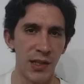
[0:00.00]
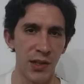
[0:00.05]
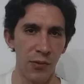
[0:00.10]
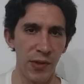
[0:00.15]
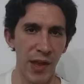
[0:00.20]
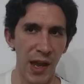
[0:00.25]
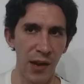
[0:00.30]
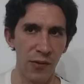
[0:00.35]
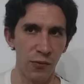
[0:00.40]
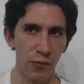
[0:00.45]

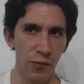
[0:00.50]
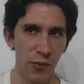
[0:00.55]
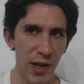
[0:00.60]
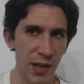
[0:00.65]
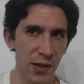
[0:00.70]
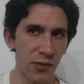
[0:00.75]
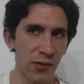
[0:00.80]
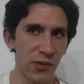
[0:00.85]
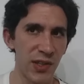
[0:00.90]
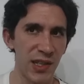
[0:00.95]
so that
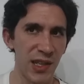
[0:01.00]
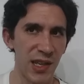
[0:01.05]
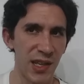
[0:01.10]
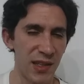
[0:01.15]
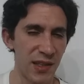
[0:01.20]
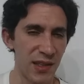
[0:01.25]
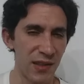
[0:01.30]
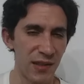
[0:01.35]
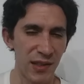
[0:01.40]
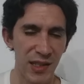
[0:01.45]
readers
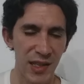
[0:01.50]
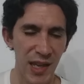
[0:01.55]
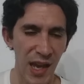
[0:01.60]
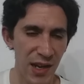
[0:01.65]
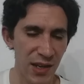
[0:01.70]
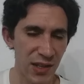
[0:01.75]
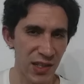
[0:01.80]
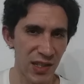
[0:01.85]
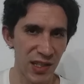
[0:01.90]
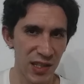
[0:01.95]
can
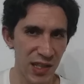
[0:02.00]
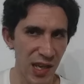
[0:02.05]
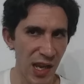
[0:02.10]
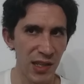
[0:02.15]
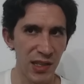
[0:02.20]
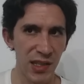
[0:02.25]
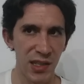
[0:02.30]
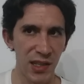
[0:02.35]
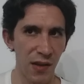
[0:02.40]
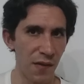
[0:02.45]
get a
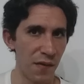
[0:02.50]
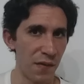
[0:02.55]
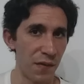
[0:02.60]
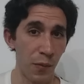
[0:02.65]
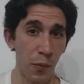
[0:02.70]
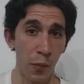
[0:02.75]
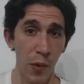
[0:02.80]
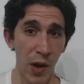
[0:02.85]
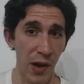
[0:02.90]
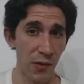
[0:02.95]
sense
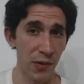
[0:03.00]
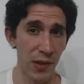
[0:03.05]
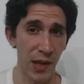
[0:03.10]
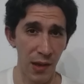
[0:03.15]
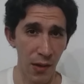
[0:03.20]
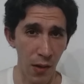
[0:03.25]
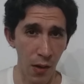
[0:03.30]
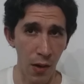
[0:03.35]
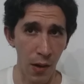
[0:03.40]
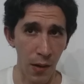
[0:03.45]
of where
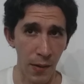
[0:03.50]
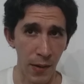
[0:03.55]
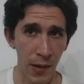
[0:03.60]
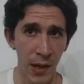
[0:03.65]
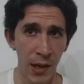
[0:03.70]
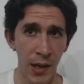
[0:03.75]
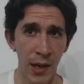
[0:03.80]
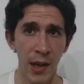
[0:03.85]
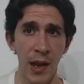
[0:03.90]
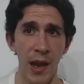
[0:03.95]
they are.
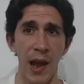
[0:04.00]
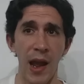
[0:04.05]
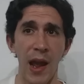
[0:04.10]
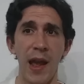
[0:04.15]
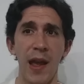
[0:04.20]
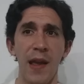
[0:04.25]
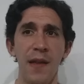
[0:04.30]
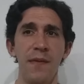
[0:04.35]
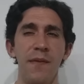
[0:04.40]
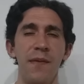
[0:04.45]

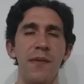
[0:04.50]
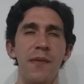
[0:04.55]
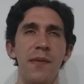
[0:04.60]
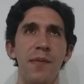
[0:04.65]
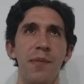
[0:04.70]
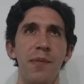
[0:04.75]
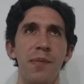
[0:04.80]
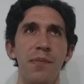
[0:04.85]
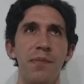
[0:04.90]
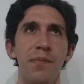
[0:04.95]
And
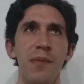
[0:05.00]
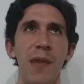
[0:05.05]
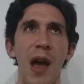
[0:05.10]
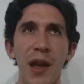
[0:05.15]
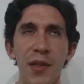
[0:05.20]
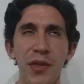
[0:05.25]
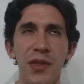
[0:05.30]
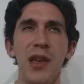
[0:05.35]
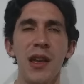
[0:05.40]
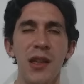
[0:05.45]

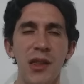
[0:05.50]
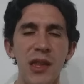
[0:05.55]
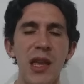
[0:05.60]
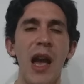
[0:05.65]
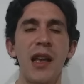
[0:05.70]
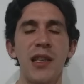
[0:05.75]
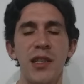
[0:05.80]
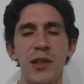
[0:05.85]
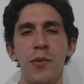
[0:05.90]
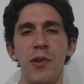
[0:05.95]
I think
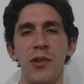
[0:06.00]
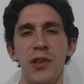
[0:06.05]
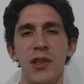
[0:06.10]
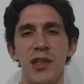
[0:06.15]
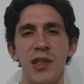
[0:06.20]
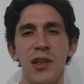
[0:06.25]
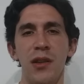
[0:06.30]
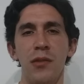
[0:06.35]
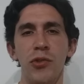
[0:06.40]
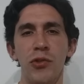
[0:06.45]
that's where the
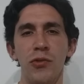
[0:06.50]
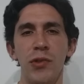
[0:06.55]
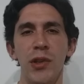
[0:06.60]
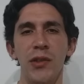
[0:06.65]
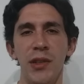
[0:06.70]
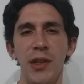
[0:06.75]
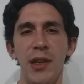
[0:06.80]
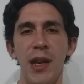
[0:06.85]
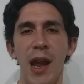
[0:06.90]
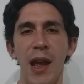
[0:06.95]

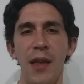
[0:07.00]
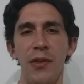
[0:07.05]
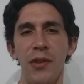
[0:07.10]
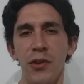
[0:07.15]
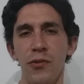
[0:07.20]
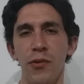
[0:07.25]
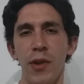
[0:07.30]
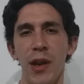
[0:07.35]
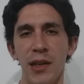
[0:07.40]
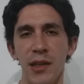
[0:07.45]
Silmarillion had
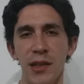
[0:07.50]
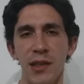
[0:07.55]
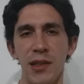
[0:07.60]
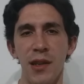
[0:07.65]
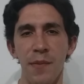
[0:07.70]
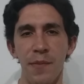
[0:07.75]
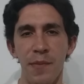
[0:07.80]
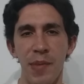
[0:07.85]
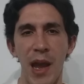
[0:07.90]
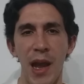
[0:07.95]
the greatest
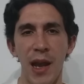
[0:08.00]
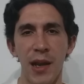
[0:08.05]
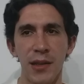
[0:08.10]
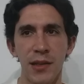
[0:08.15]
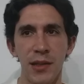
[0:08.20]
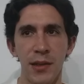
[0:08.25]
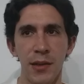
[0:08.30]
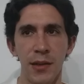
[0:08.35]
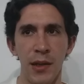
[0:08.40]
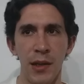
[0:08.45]

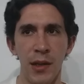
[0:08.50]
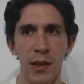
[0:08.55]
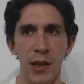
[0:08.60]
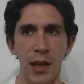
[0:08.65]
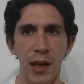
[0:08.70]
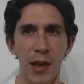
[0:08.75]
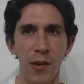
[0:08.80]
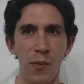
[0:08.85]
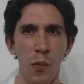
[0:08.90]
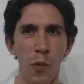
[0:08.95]
impact.
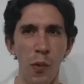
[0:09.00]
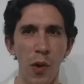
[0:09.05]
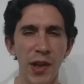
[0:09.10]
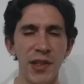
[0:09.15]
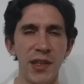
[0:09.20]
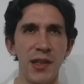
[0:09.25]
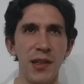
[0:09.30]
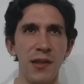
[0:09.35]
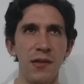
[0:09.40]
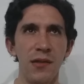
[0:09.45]
It
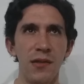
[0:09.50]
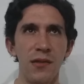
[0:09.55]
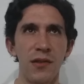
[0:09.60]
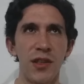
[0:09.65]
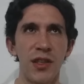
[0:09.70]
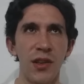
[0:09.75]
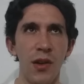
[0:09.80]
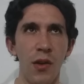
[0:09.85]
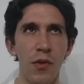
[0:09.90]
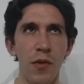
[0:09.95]
wasn't
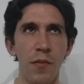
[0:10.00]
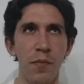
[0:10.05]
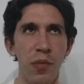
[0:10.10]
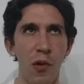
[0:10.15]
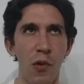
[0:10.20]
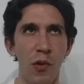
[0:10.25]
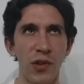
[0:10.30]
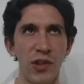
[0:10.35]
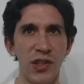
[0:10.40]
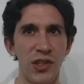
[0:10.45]
so
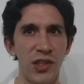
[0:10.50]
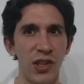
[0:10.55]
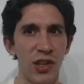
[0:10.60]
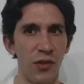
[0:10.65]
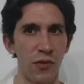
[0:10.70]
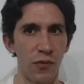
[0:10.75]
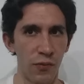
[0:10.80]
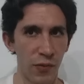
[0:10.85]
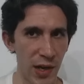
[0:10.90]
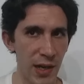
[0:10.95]
important to
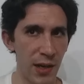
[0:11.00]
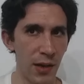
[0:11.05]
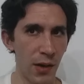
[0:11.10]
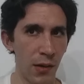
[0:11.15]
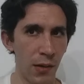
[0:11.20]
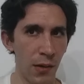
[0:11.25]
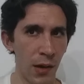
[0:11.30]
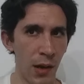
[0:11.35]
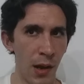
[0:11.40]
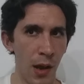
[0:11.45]
the
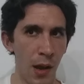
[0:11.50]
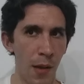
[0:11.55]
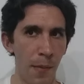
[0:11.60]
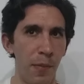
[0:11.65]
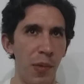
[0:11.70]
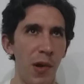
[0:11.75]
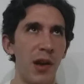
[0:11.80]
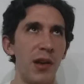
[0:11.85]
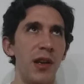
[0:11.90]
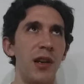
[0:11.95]
reader,
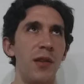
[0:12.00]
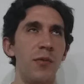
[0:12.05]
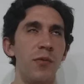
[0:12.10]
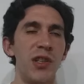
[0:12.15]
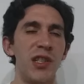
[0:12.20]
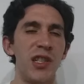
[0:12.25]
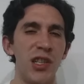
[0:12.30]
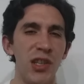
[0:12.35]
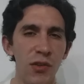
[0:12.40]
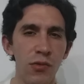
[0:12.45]
but it
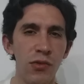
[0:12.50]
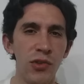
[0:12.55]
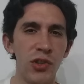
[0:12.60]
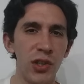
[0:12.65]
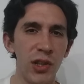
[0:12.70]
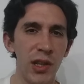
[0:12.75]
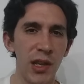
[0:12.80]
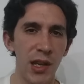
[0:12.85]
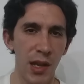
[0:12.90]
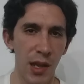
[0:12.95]
was
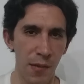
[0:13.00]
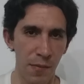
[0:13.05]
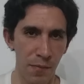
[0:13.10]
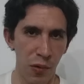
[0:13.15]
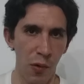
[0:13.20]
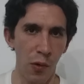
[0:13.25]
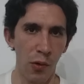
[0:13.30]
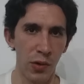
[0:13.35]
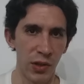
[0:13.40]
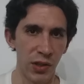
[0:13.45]
hugely
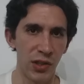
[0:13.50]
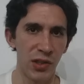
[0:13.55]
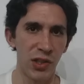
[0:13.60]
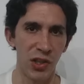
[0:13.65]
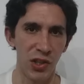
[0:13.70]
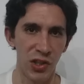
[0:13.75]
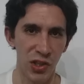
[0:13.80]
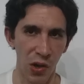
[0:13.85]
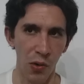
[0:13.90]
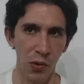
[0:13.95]
important
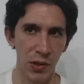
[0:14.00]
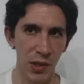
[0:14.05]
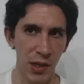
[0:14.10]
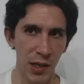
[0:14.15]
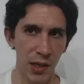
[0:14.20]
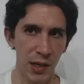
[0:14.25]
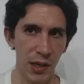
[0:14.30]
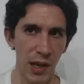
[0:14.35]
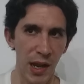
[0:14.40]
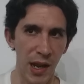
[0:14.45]
to
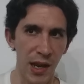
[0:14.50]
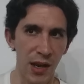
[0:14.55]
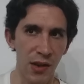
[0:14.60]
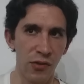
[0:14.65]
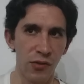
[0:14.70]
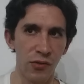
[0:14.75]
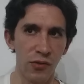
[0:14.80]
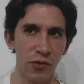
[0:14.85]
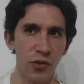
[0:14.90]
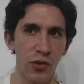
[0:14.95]
Tolkien
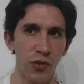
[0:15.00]
in